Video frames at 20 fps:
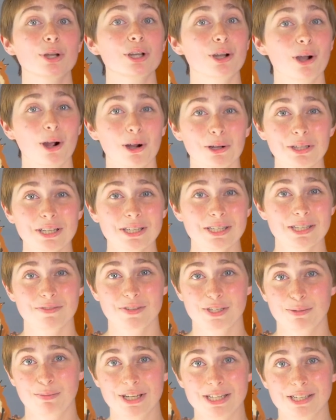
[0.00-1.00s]
Regardless
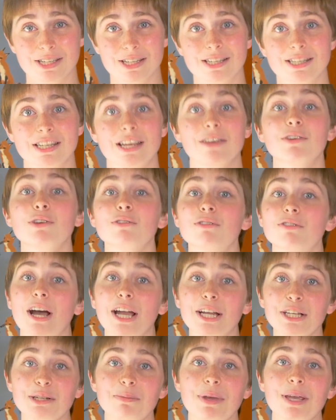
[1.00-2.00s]
of species, if you
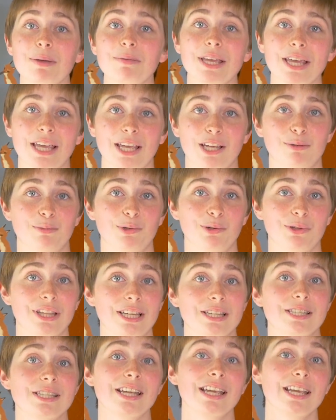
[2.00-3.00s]
find a baby animal
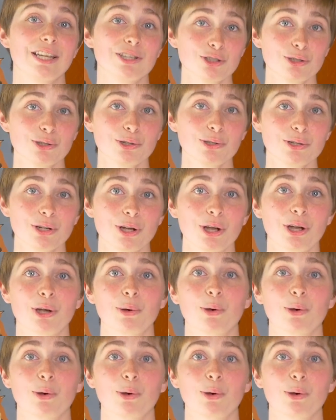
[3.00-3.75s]
that's injured,